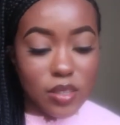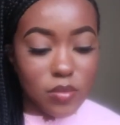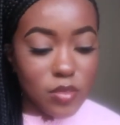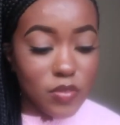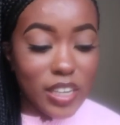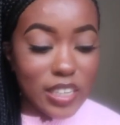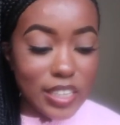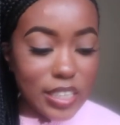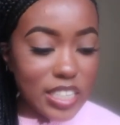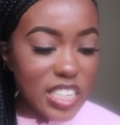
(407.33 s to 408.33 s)
If I can
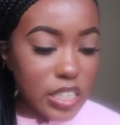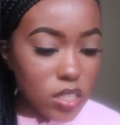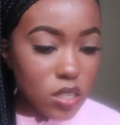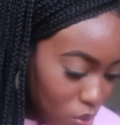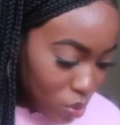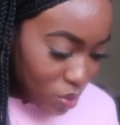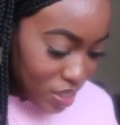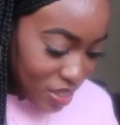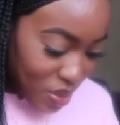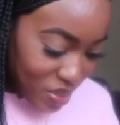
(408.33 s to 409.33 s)
get in it. Ooh,
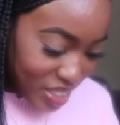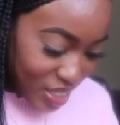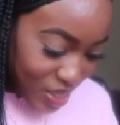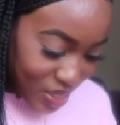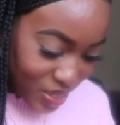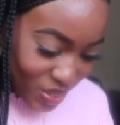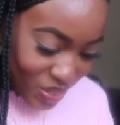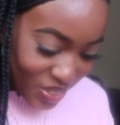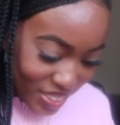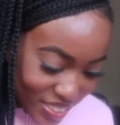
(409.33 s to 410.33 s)
it's so
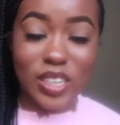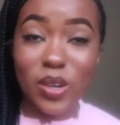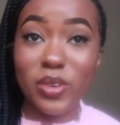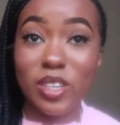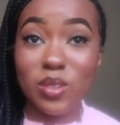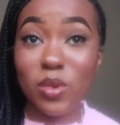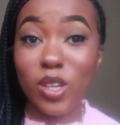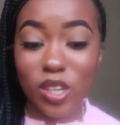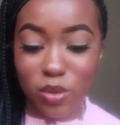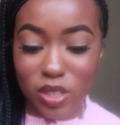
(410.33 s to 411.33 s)
cute. Okay, y'all ready?
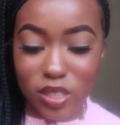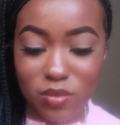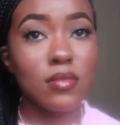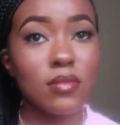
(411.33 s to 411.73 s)
Are y'all ready?